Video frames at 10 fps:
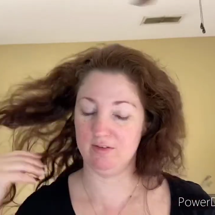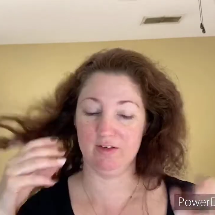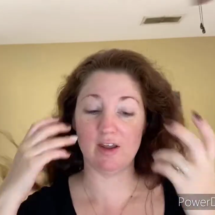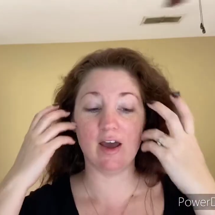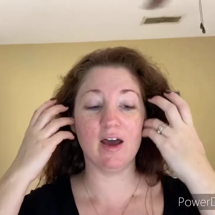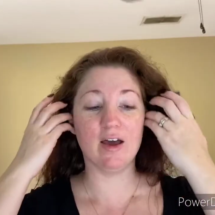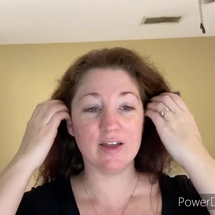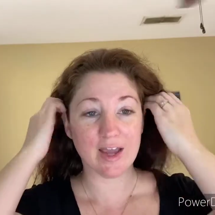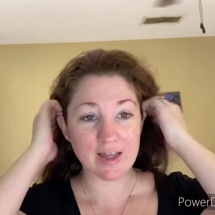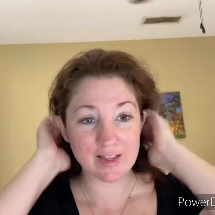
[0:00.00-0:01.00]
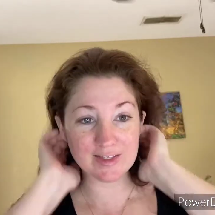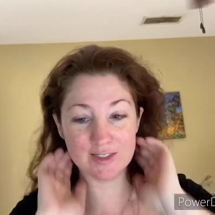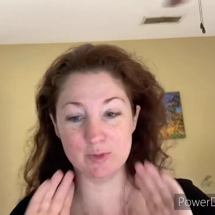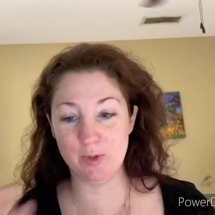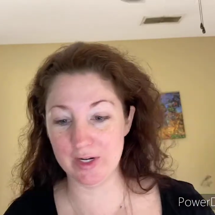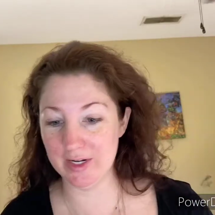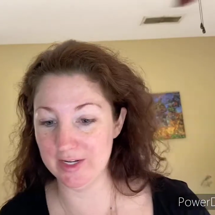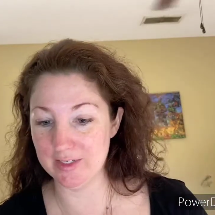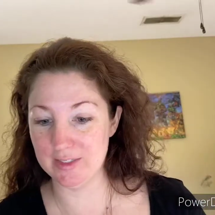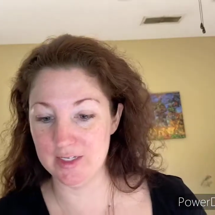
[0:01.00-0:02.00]
yeah, that's what it
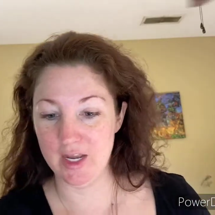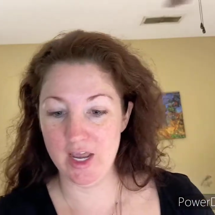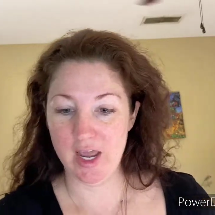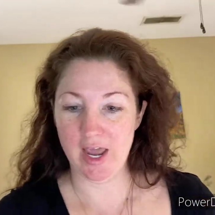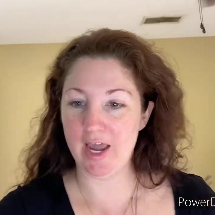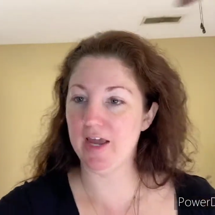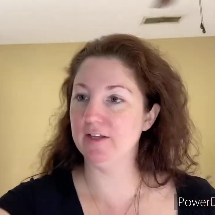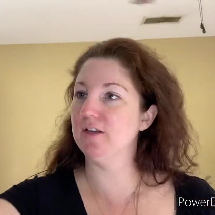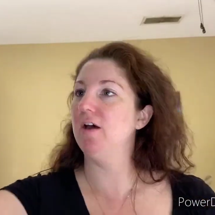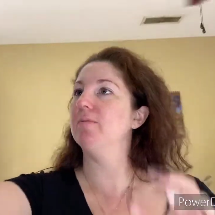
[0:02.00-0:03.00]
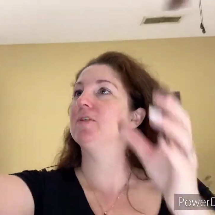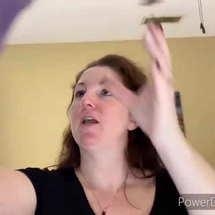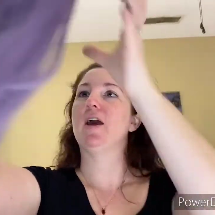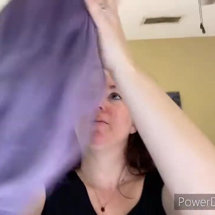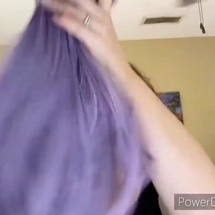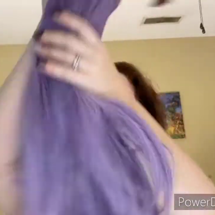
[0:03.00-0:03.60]
is. And today I'm going to